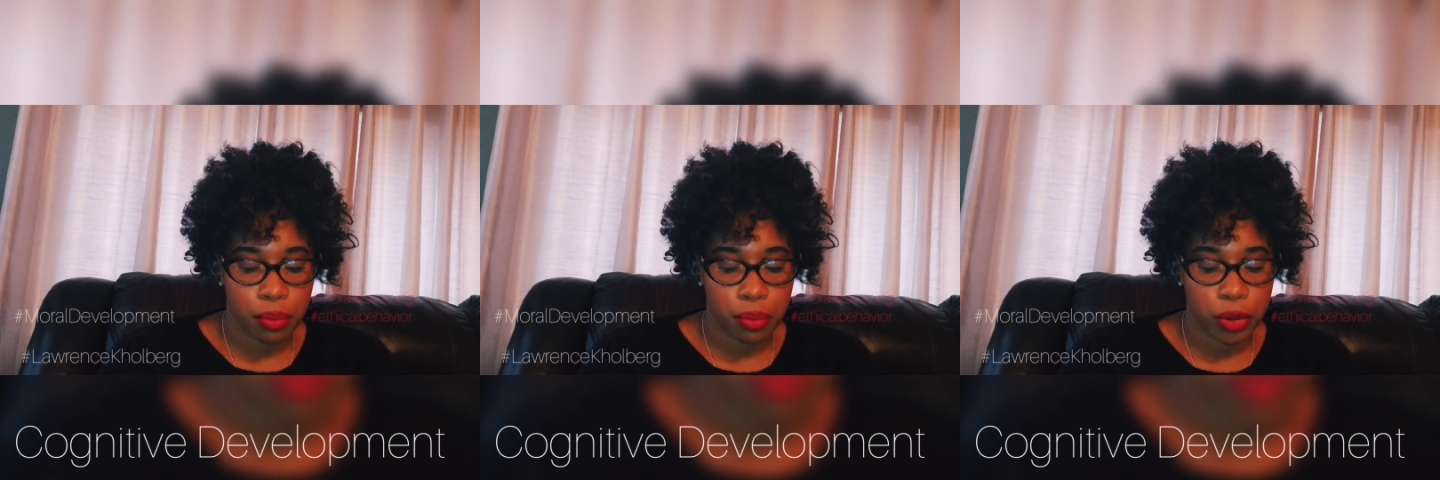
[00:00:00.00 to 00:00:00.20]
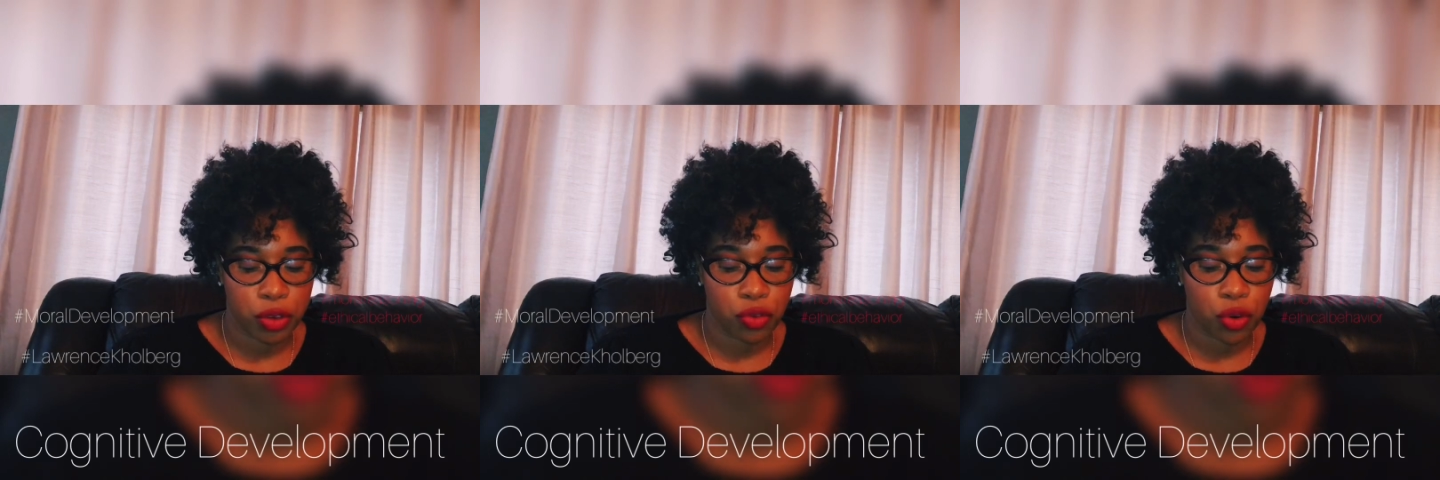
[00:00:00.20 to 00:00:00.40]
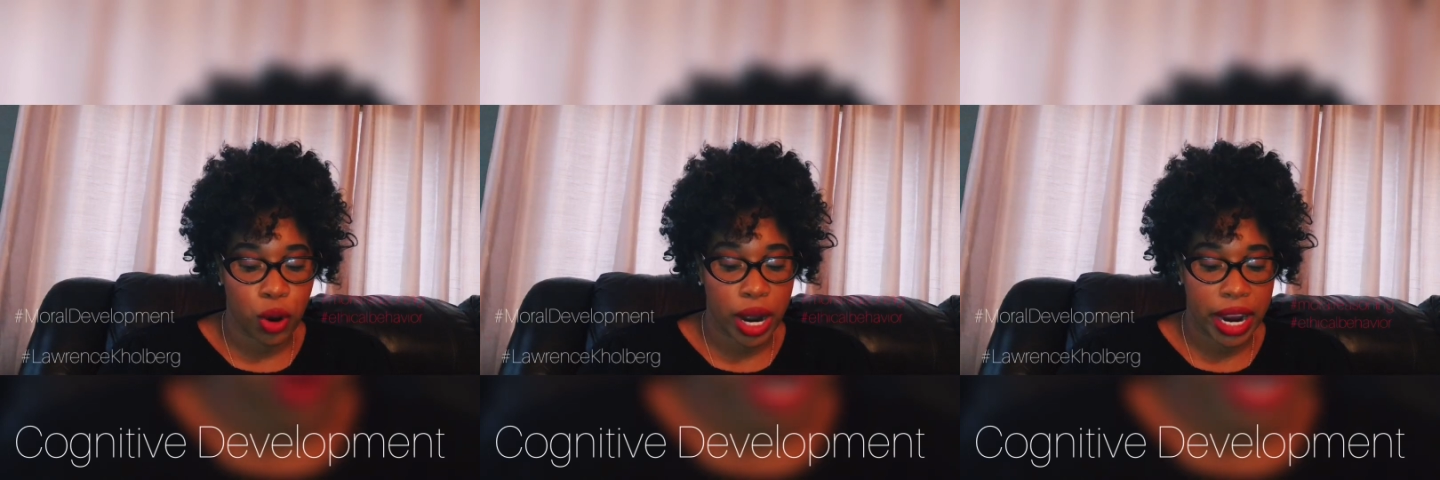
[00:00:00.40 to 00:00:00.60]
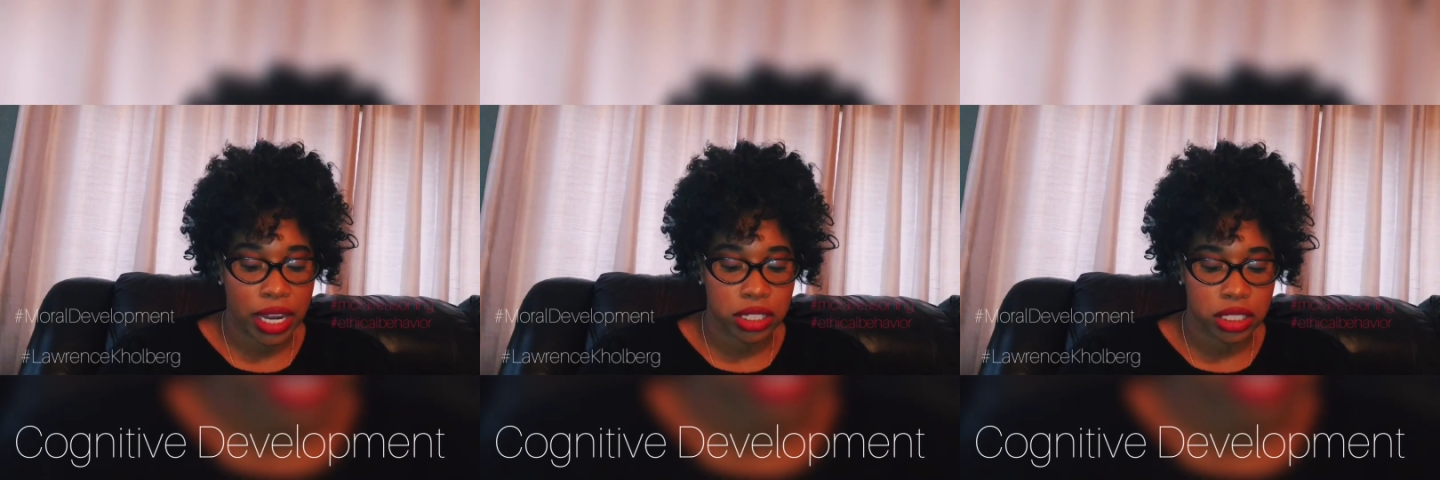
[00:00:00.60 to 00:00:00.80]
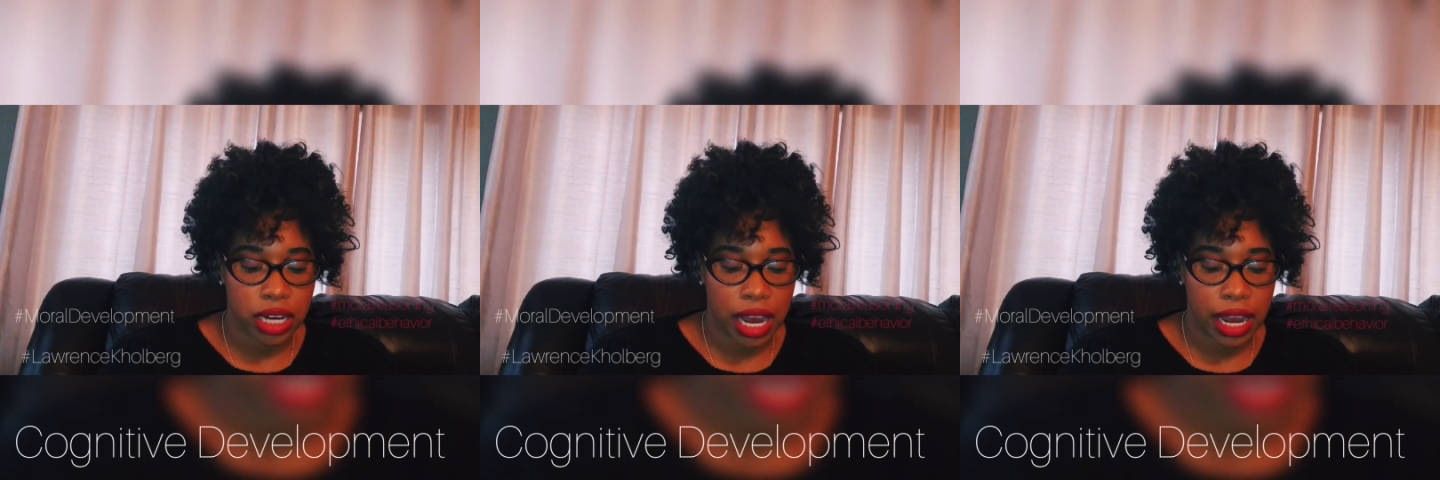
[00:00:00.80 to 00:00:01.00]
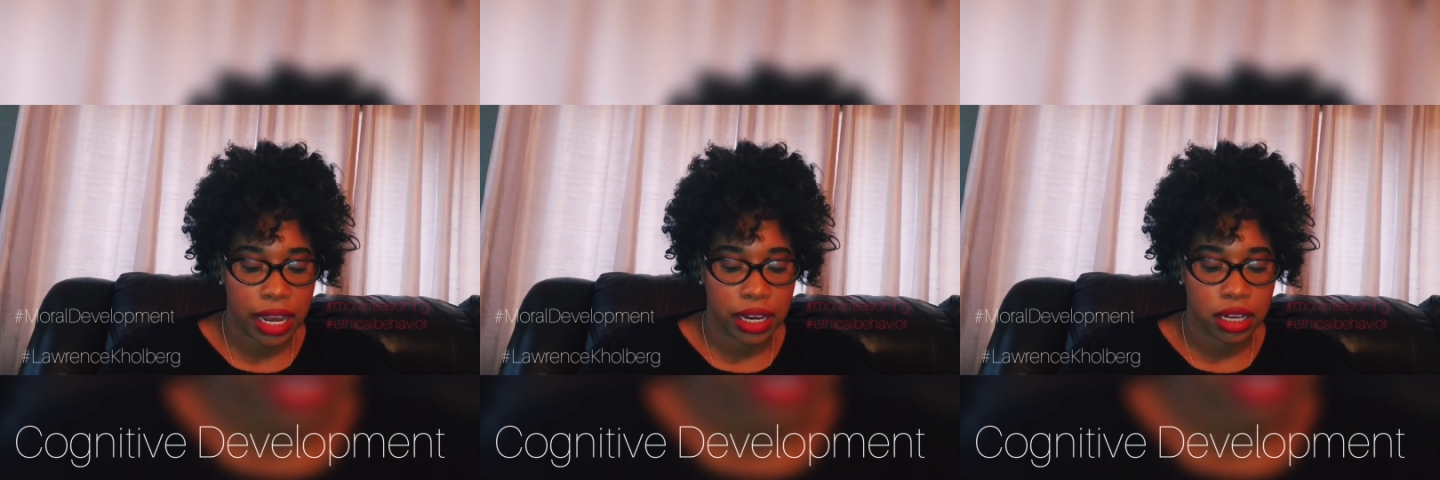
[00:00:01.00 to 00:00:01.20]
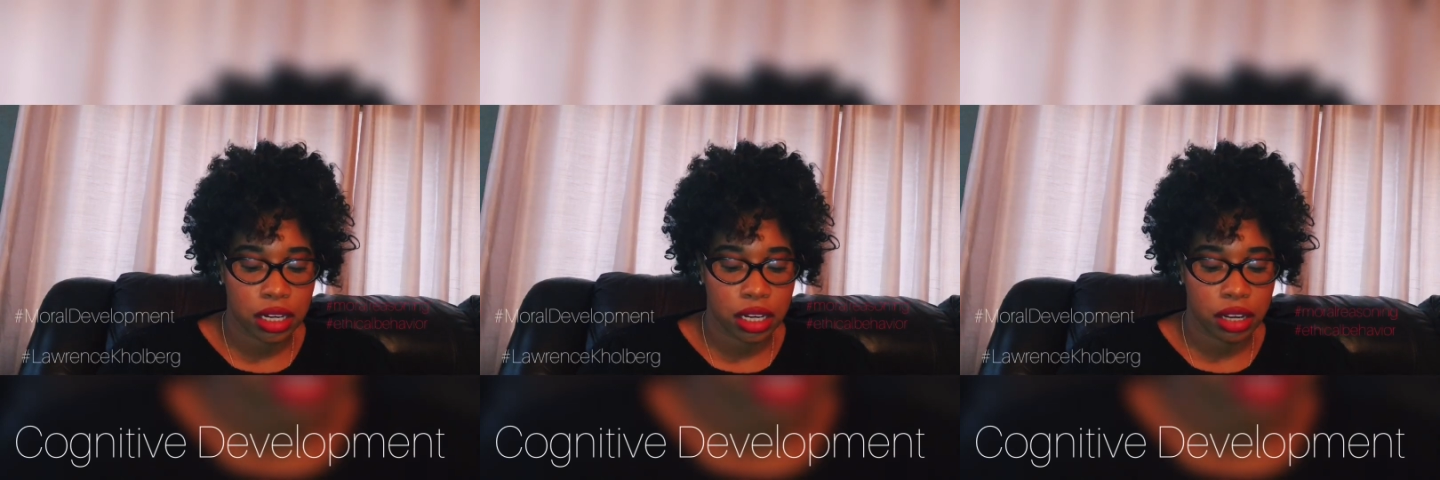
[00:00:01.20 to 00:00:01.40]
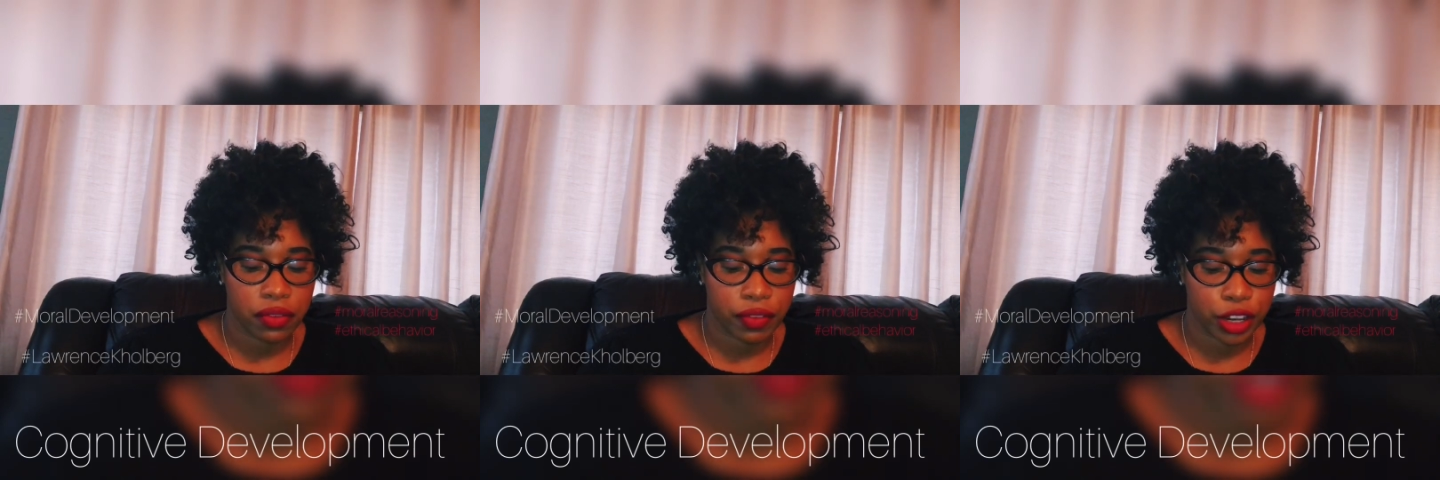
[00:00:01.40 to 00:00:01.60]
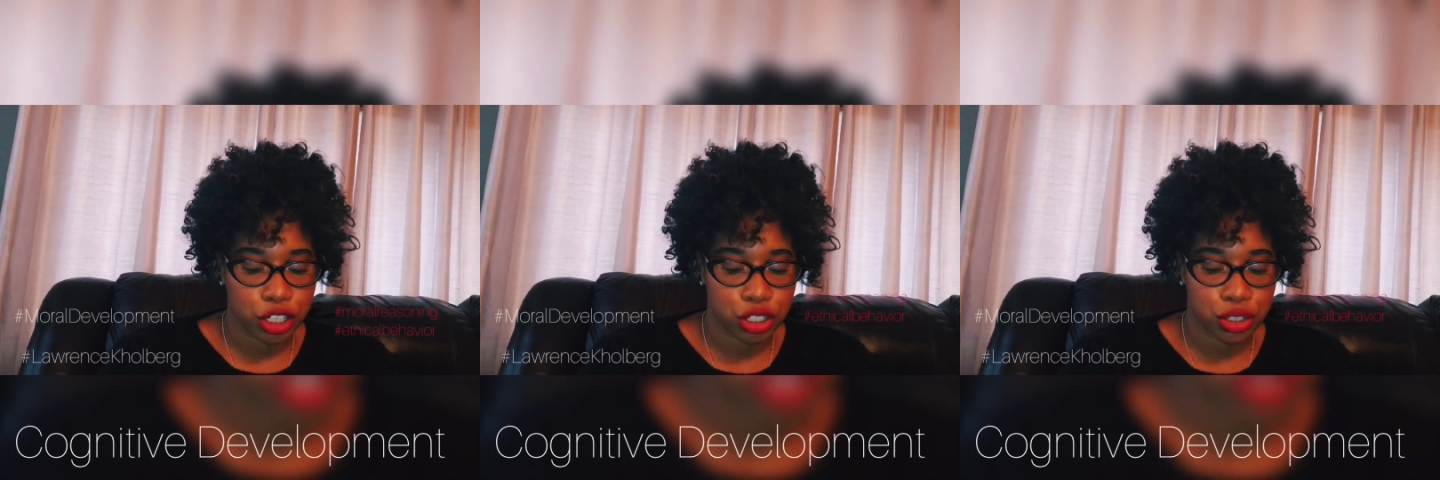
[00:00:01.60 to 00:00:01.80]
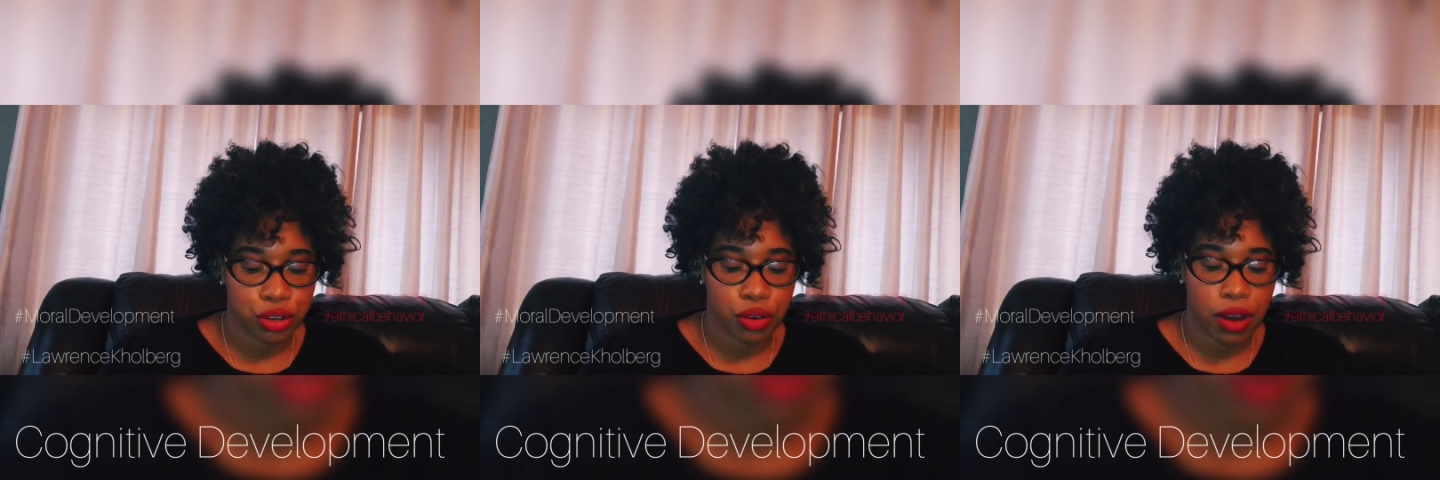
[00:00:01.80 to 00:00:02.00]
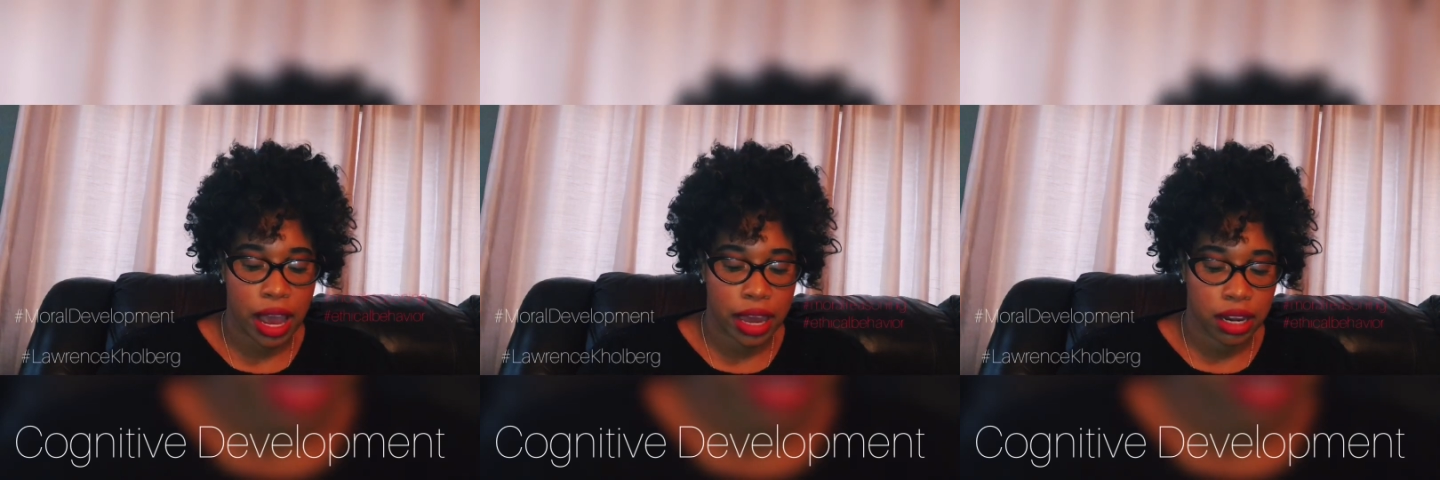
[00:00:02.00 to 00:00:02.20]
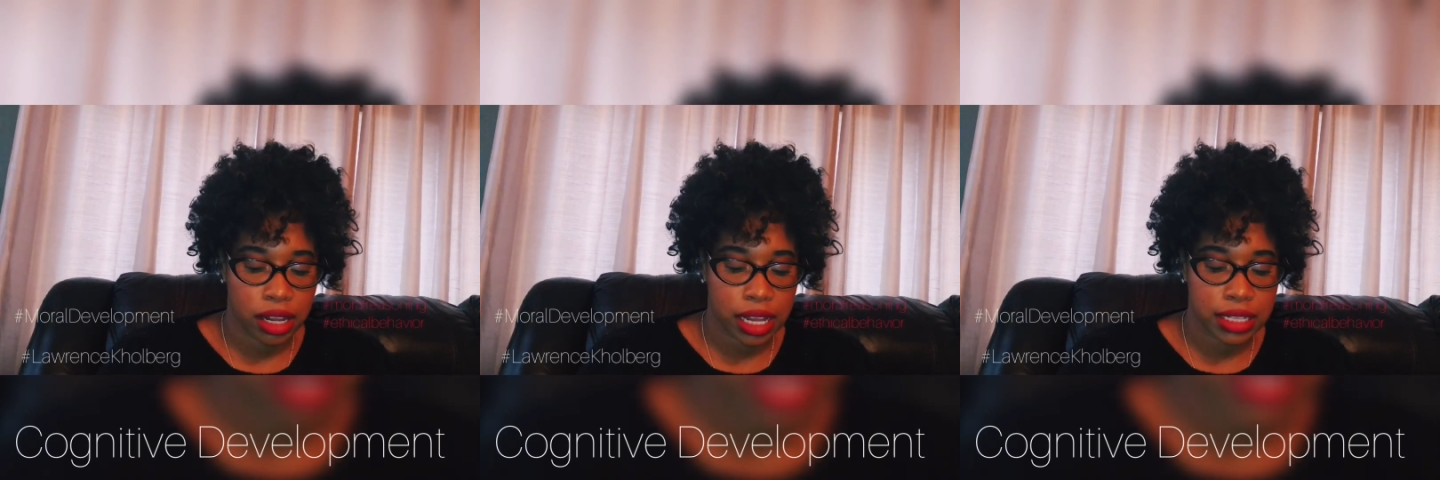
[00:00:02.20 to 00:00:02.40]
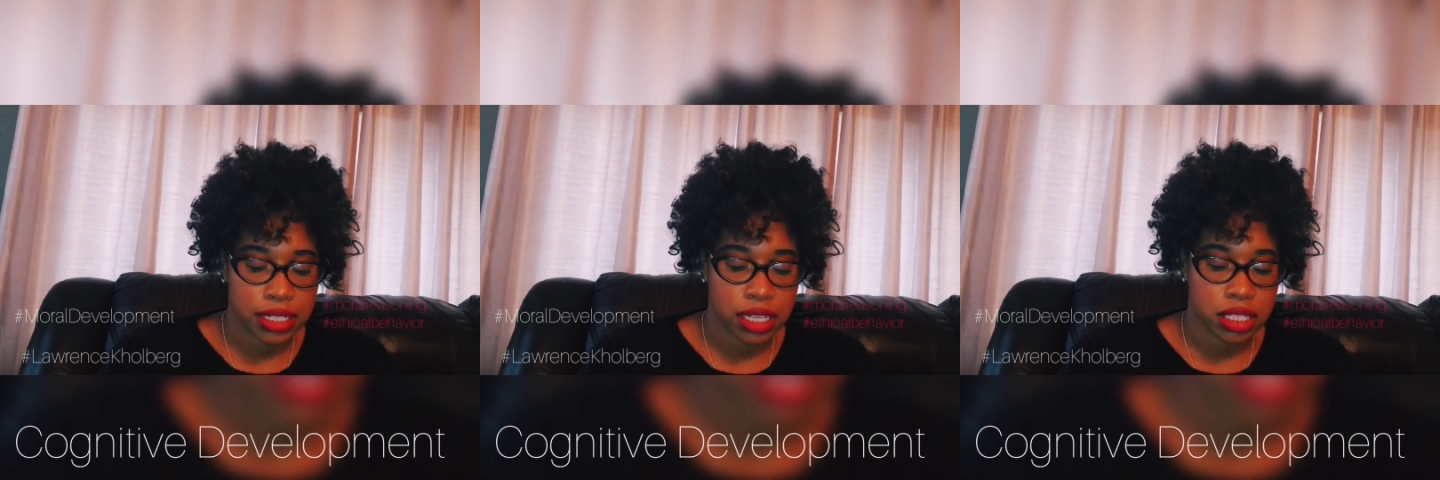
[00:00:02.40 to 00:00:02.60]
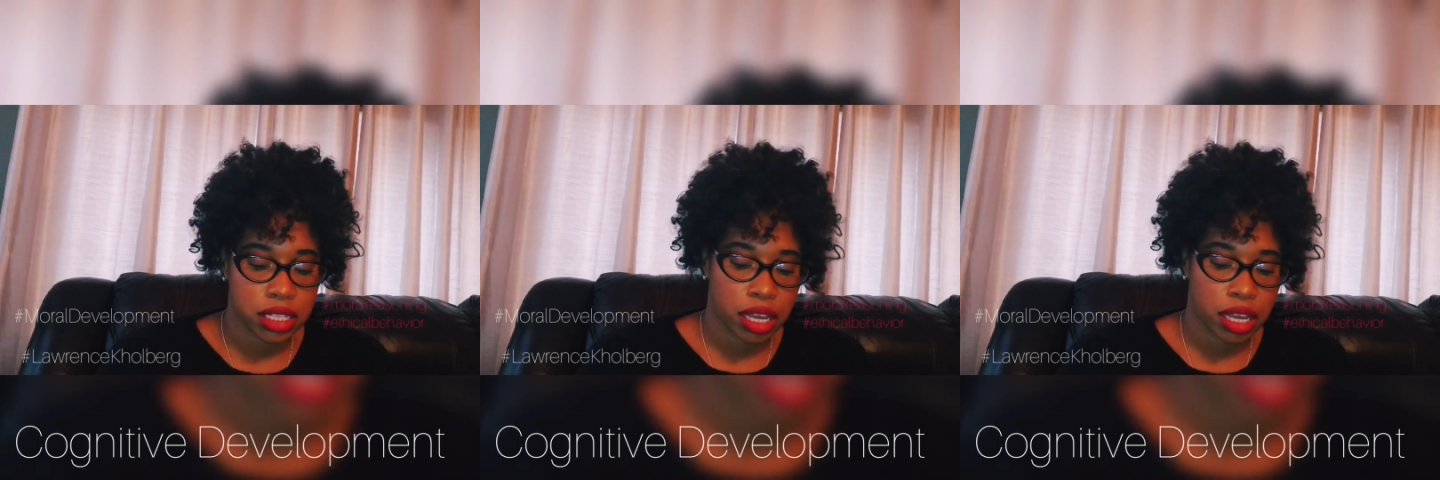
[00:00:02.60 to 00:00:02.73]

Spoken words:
before age 9, conventional adolescence,